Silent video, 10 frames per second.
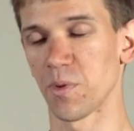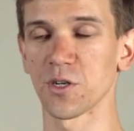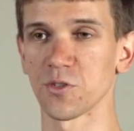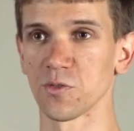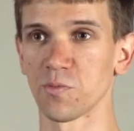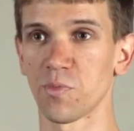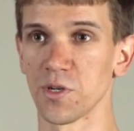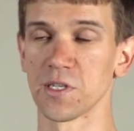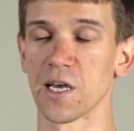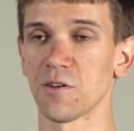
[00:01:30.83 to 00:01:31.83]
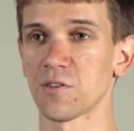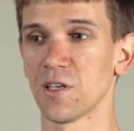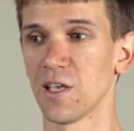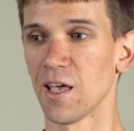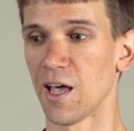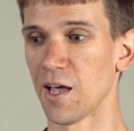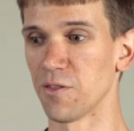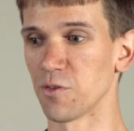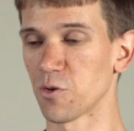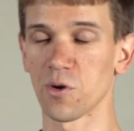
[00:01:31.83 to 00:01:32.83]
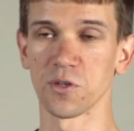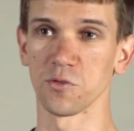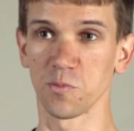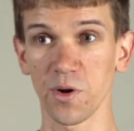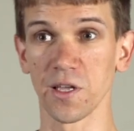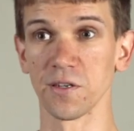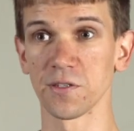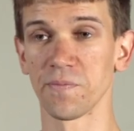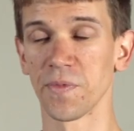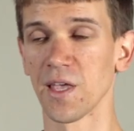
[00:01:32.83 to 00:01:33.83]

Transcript: pictures printed out, and the quality was brilliant.